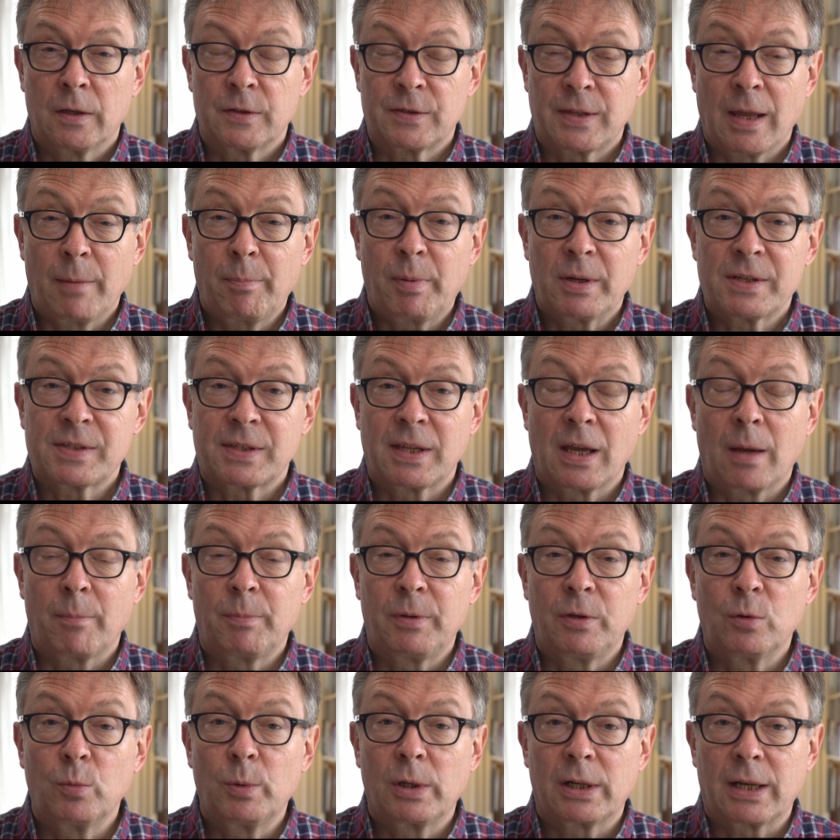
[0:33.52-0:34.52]
Step by
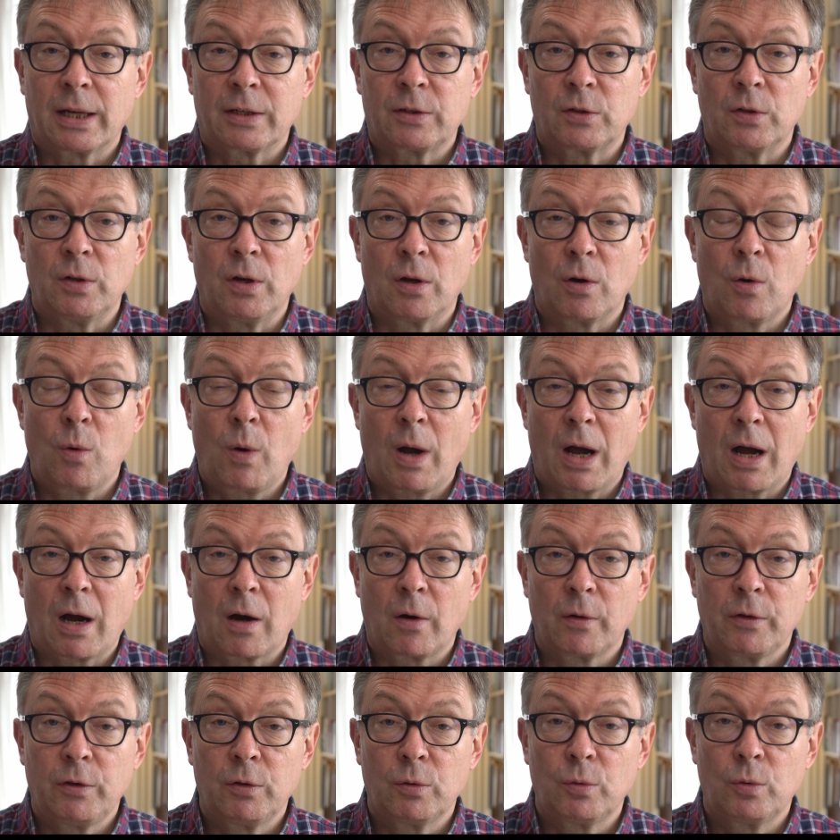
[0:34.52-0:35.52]
step you will get to know
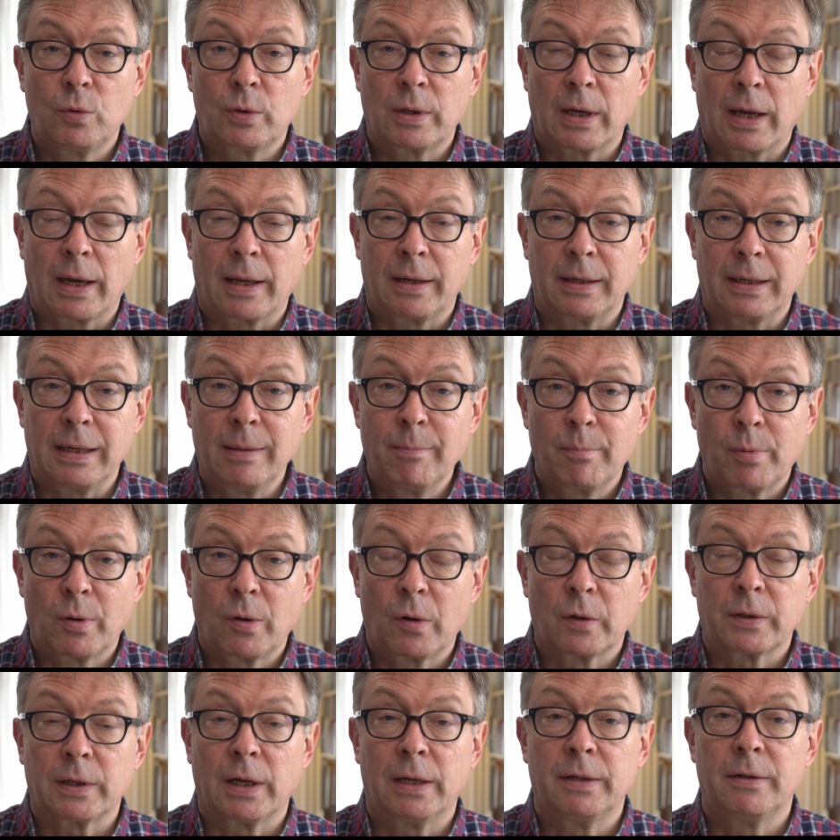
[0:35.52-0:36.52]
how you can
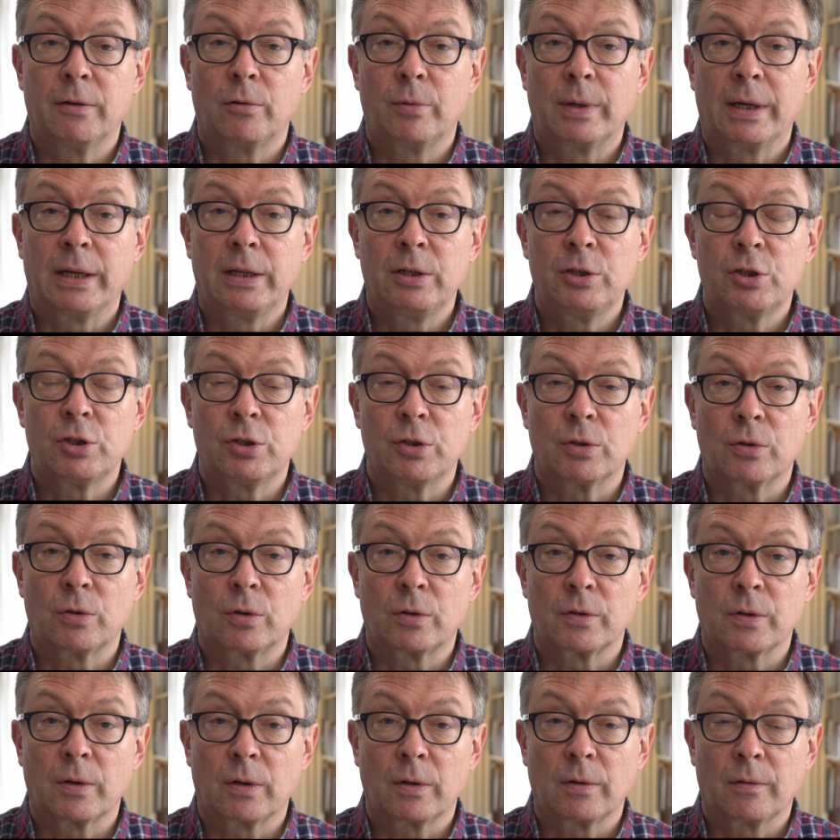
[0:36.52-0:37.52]
import and arrange
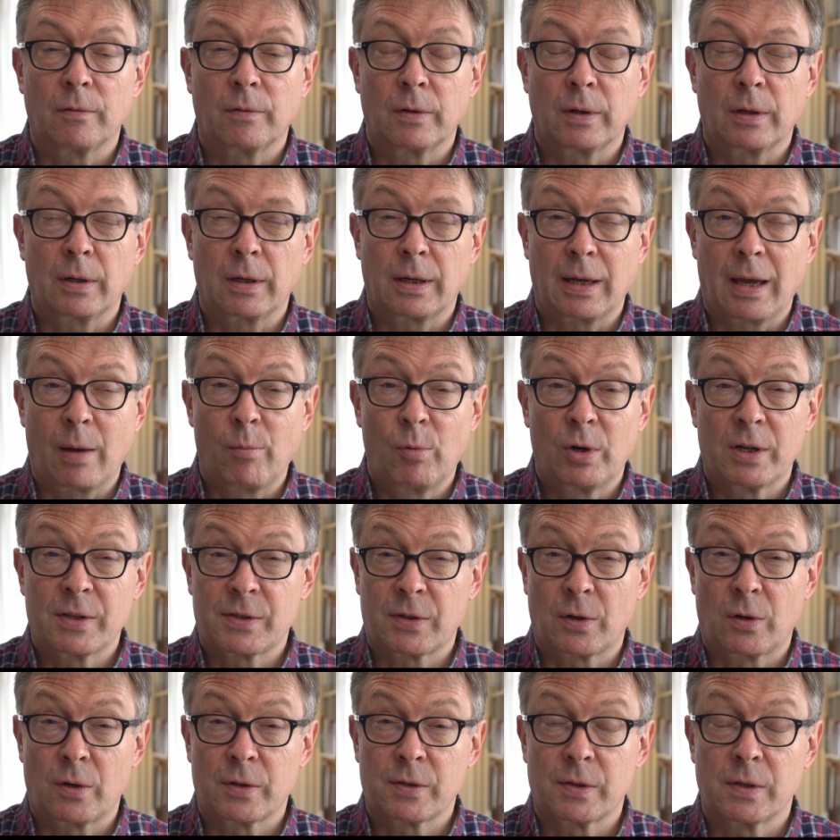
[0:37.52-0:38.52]
your camera
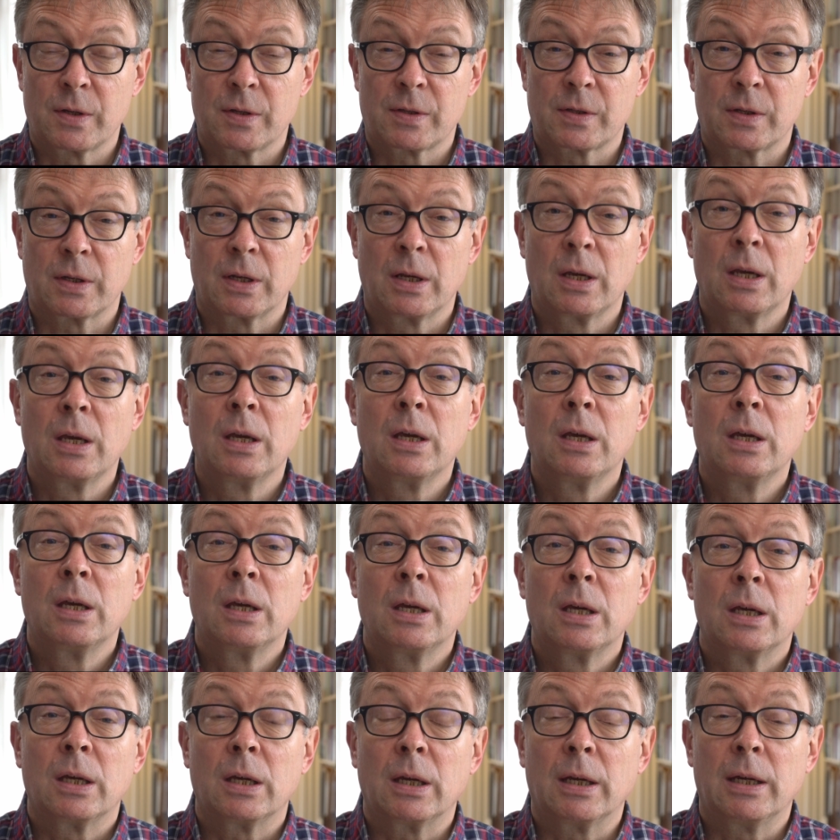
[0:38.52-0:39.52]
sources
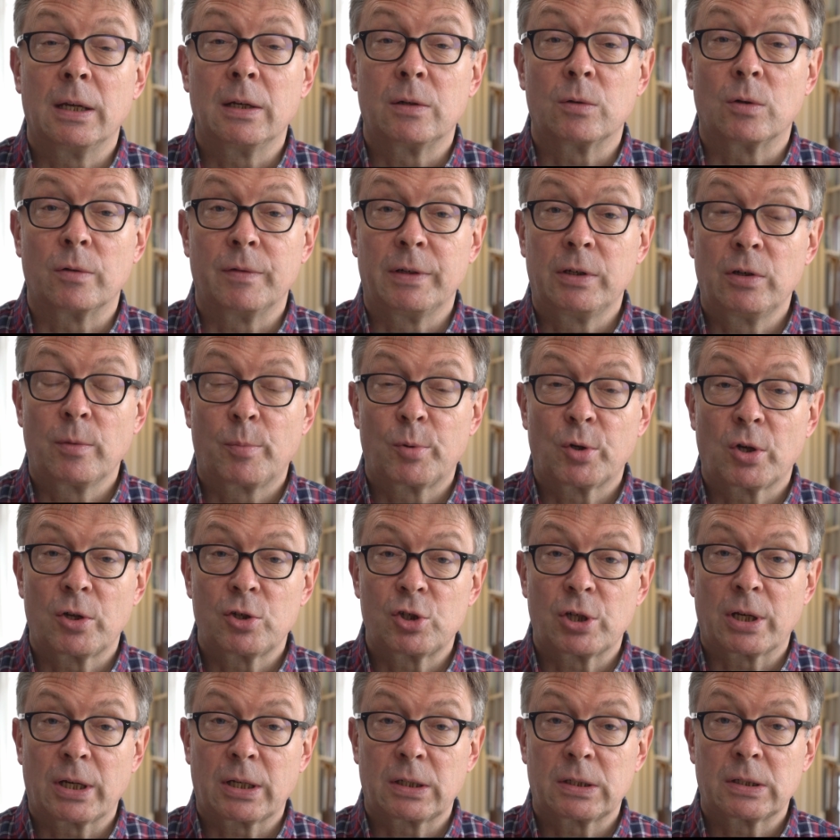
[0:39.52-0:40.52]
into a video
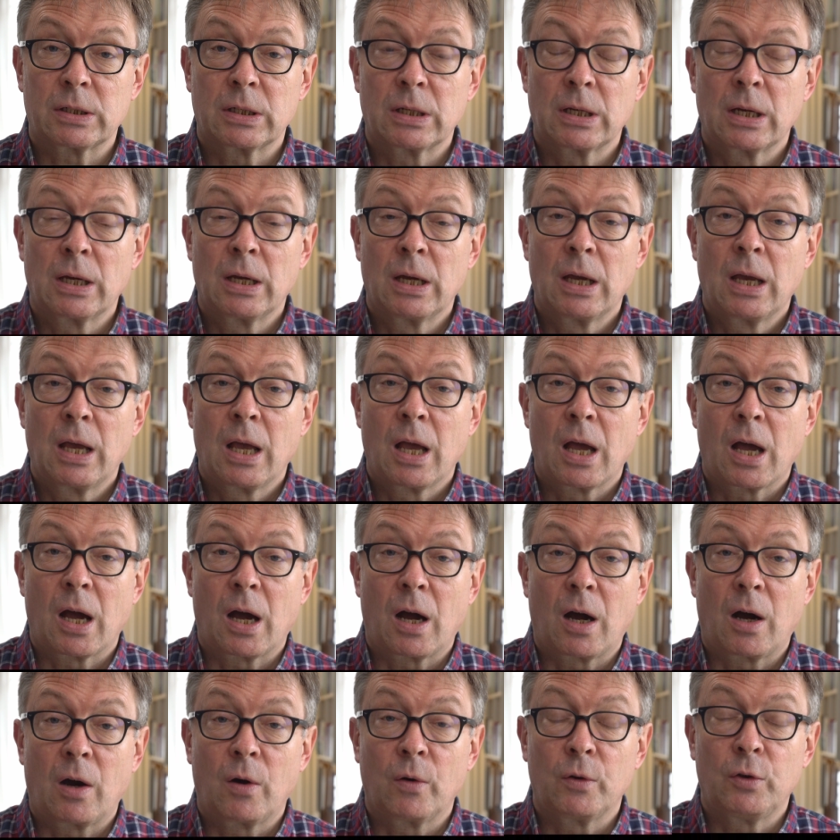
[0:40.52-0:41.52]
project,
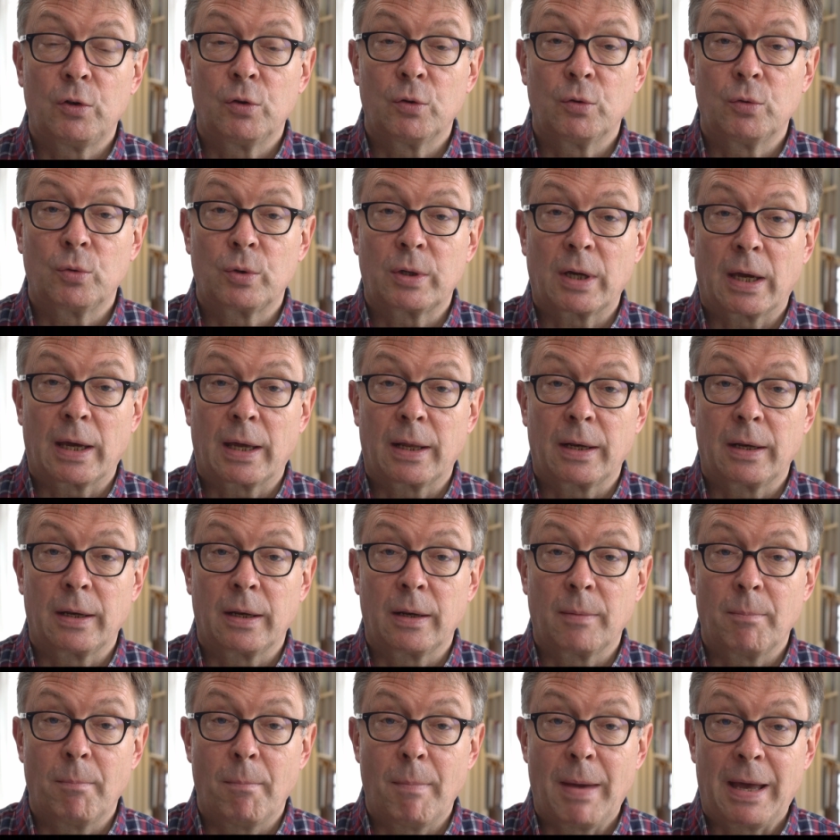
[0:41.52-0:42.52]
how you
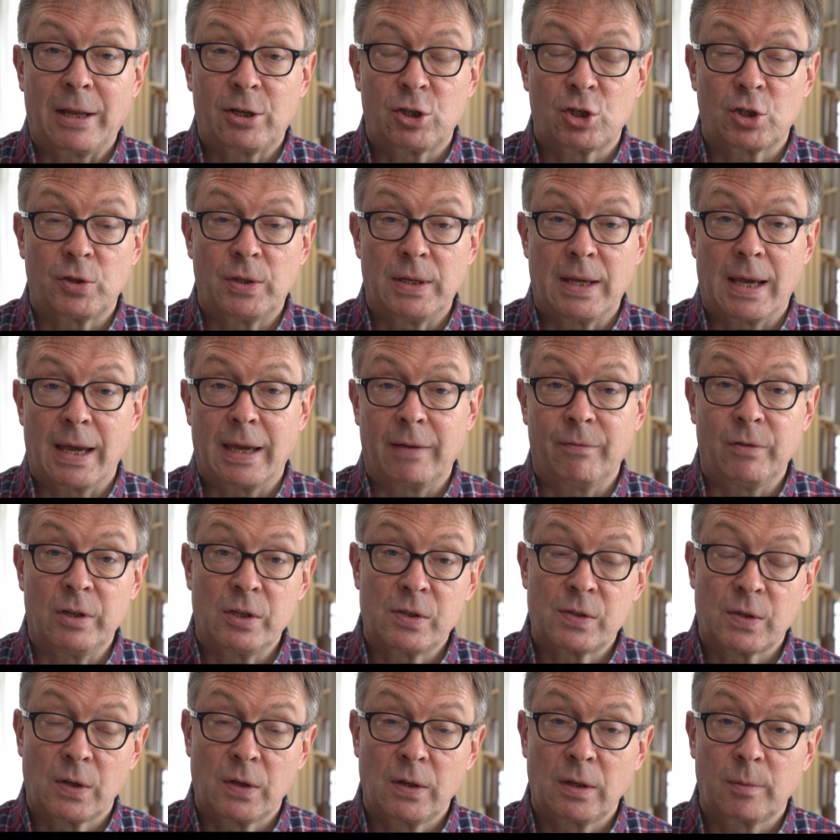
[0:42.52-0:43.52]
can match the
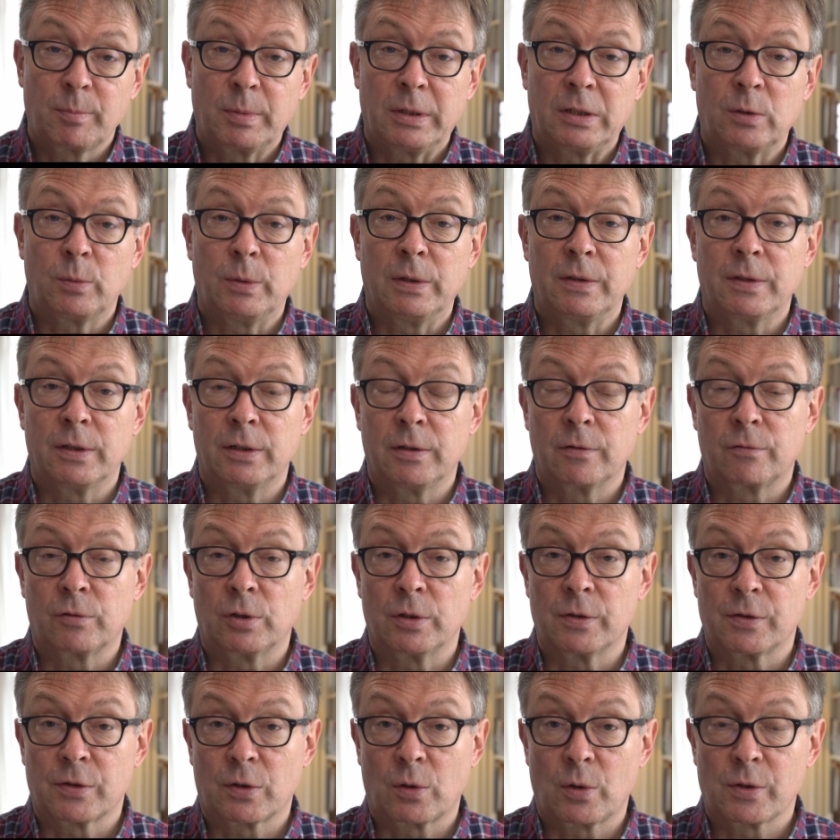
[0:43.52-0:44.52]
AV sync between the
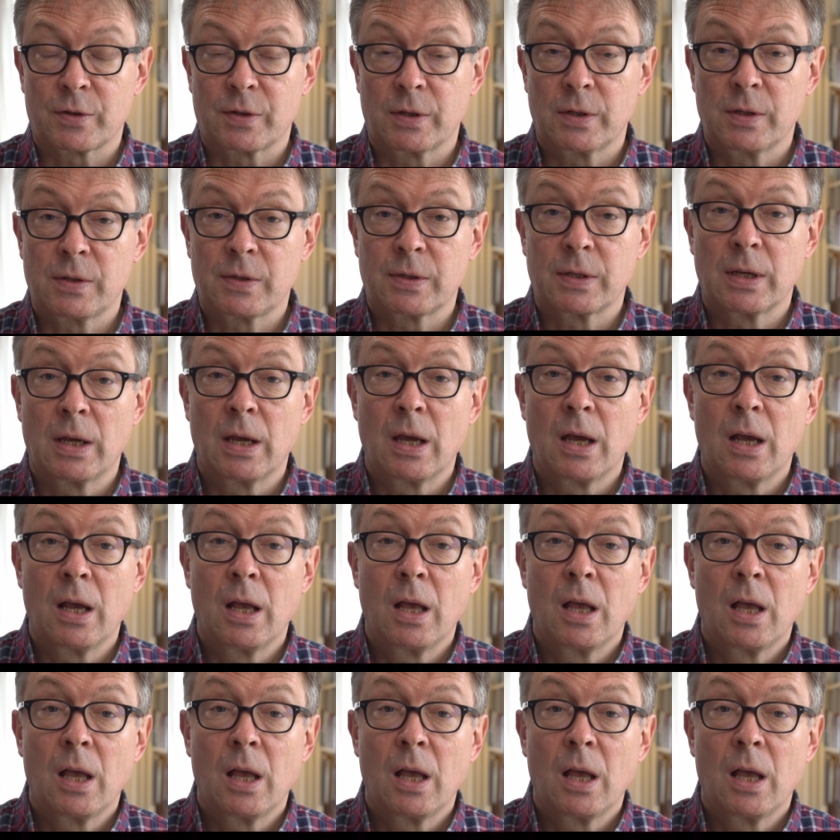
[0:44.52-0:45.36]
different sources,